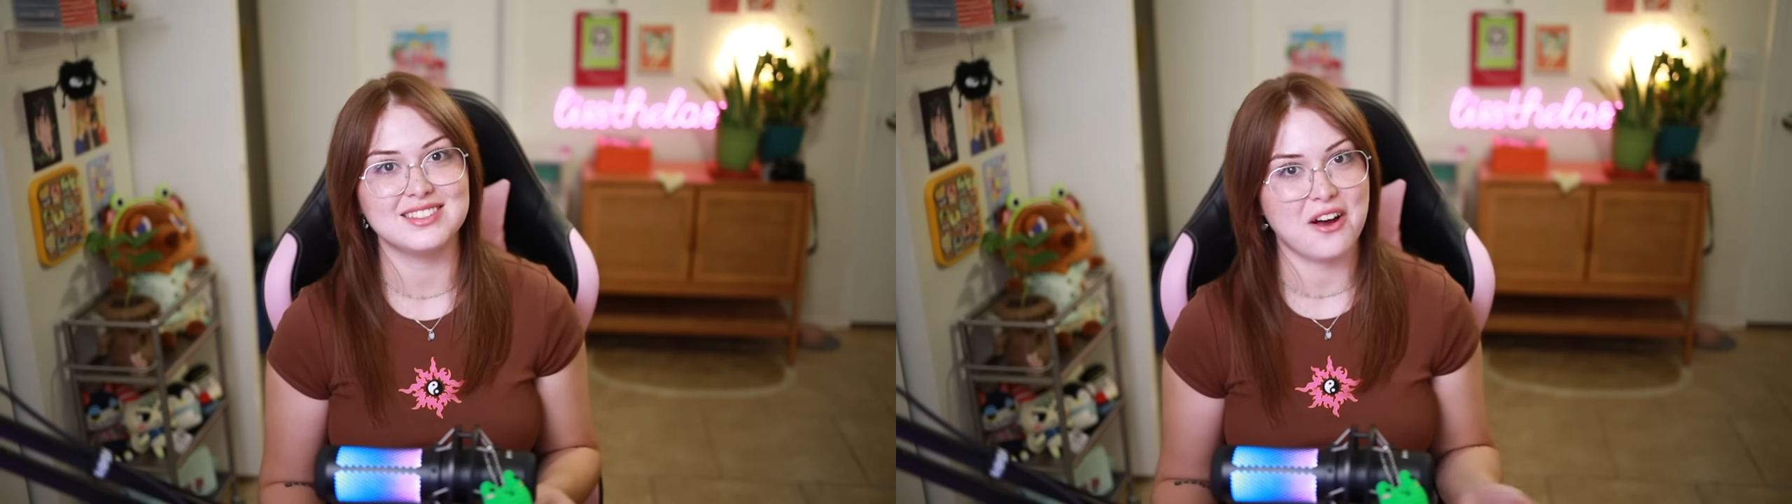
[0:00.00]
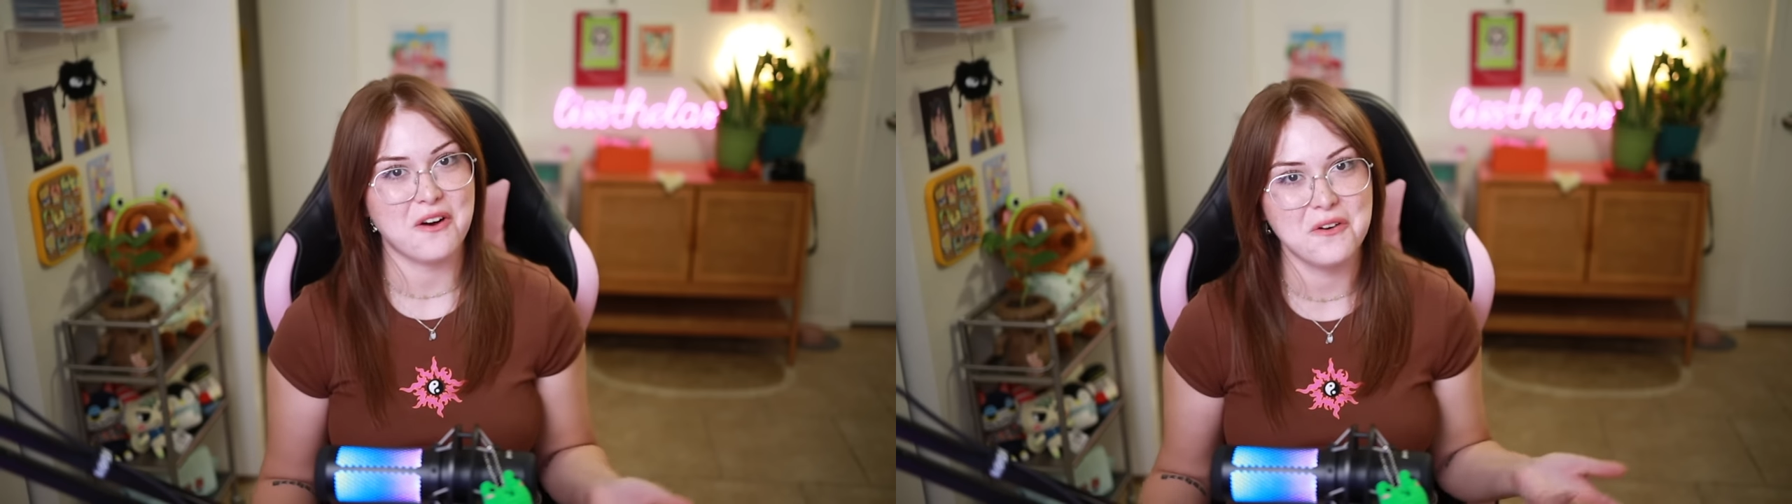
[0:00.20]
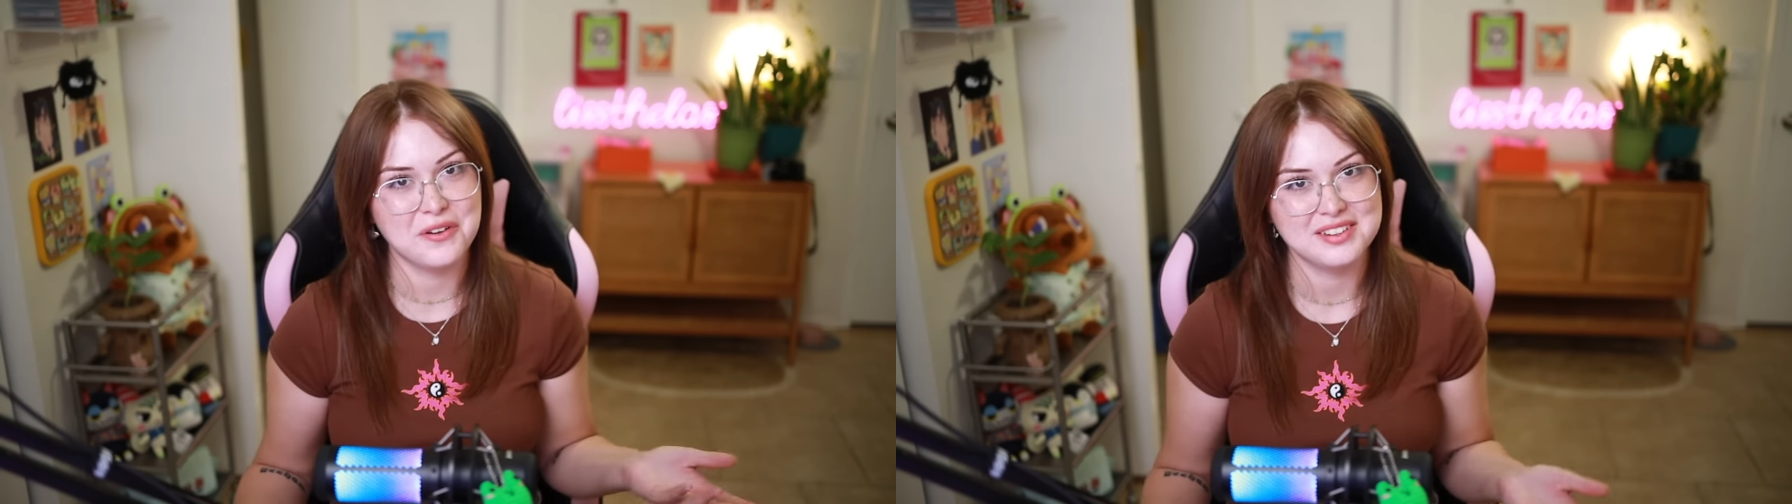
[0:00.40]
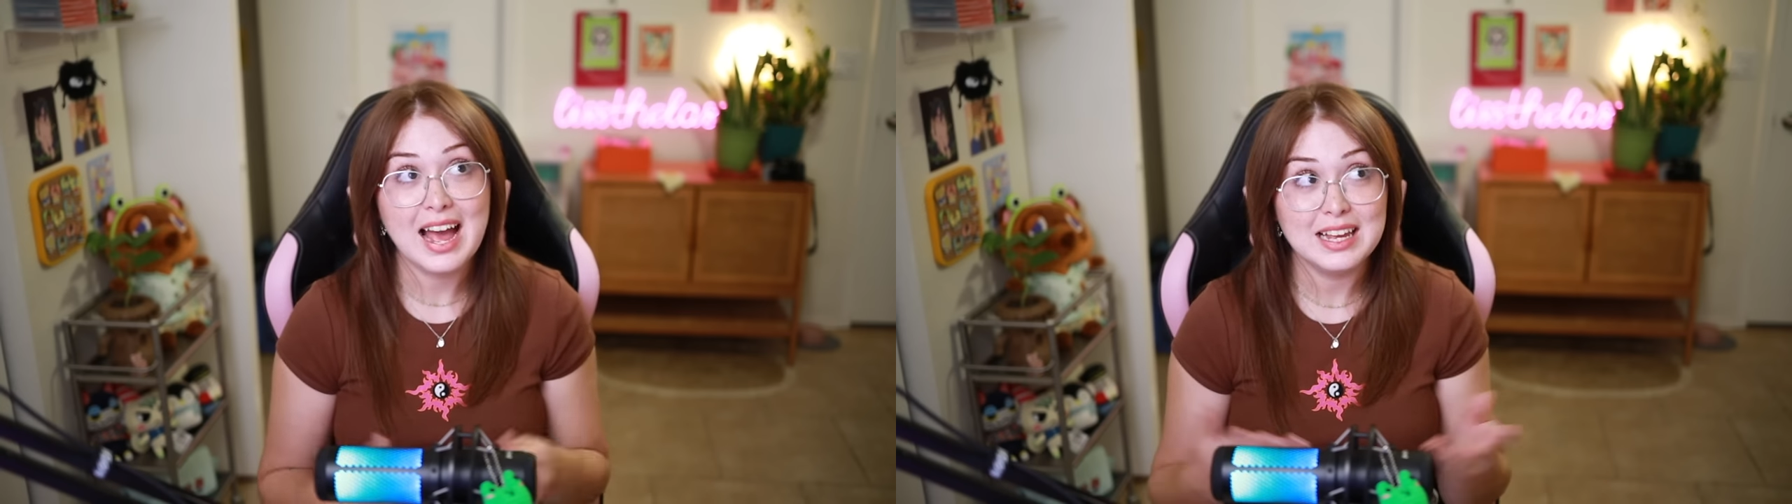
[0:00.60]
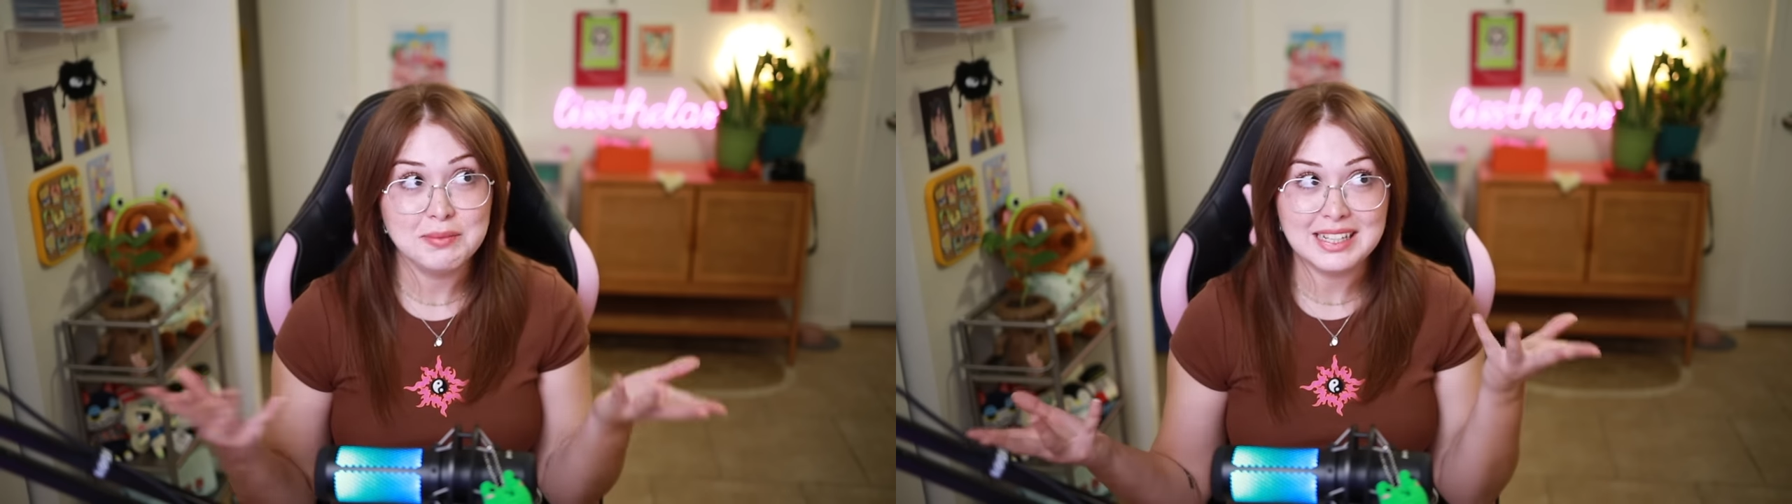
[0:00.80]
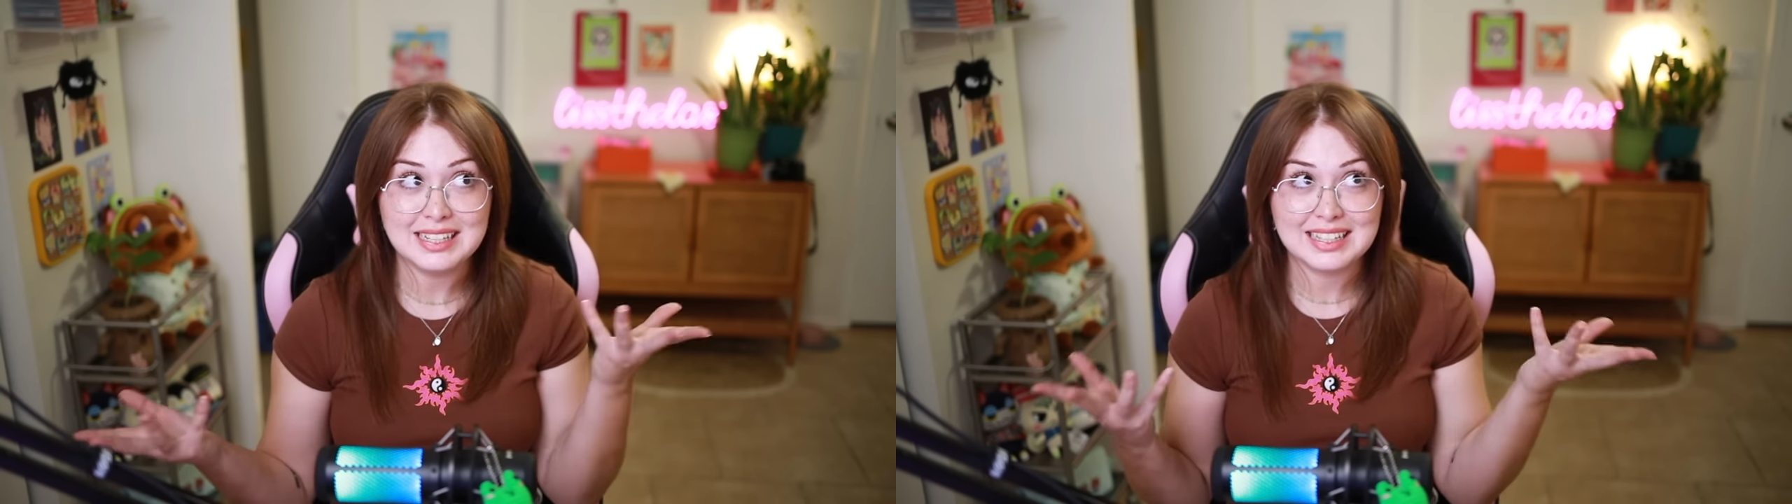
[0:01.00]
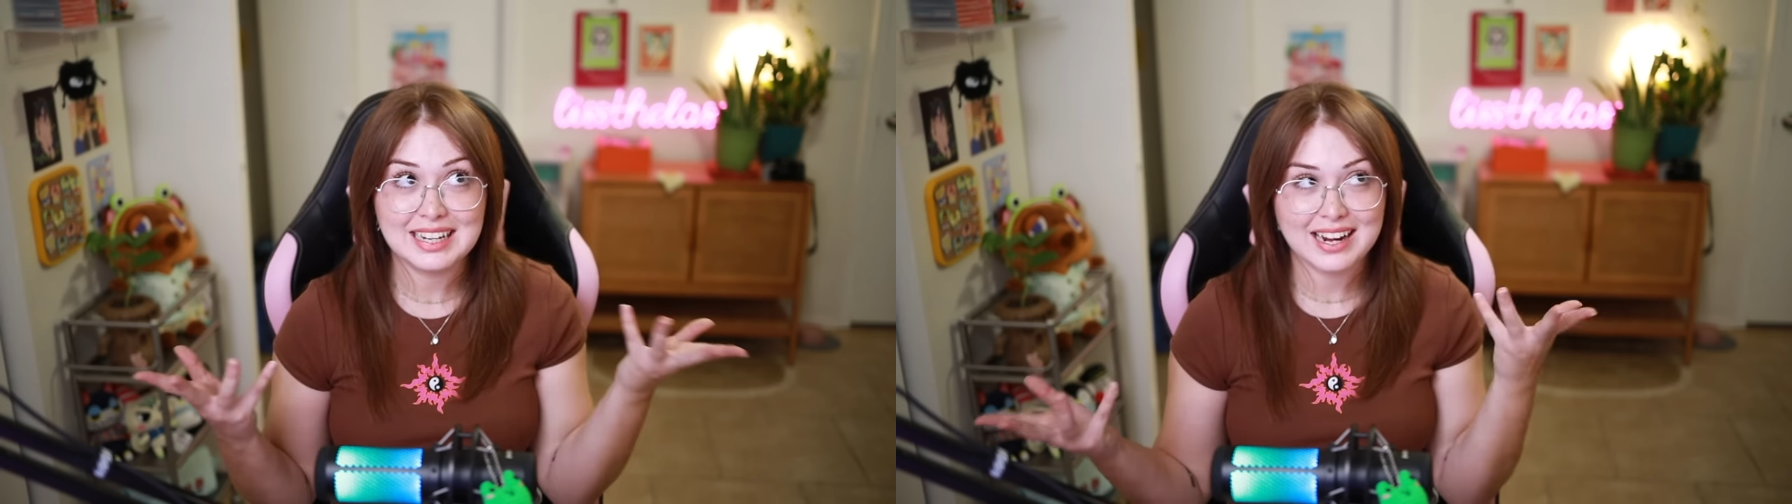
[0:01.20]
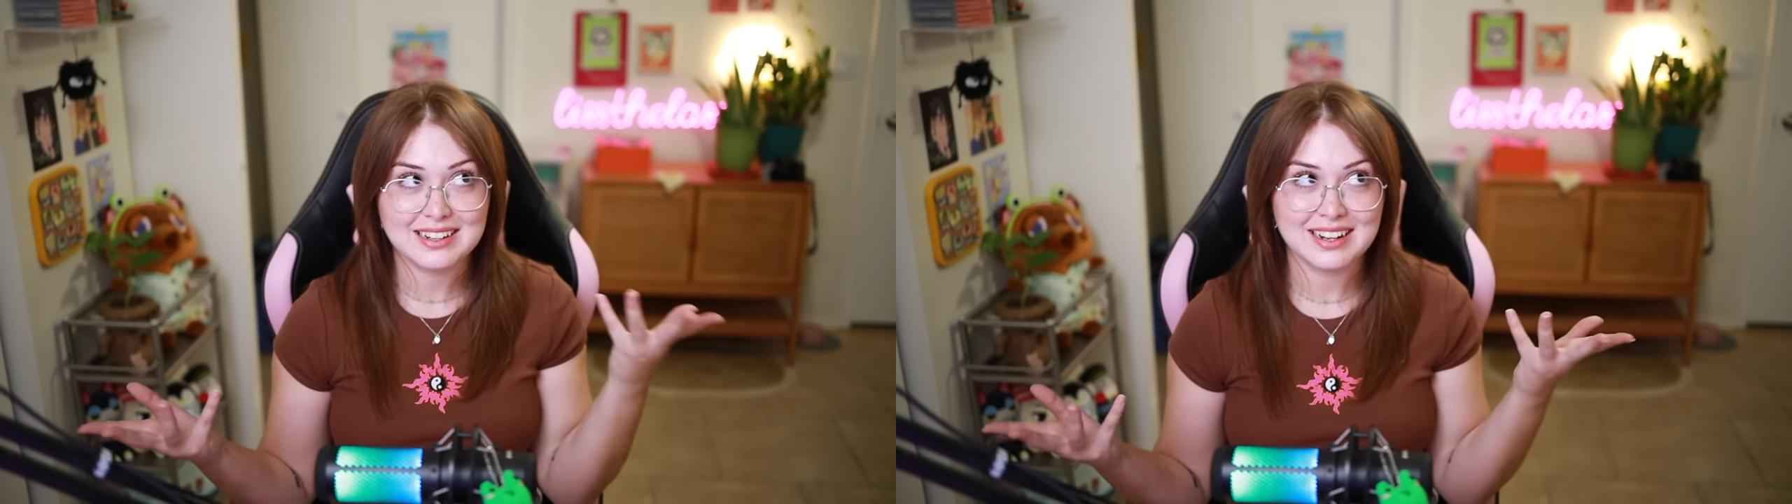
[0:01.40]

So, I mean, I don't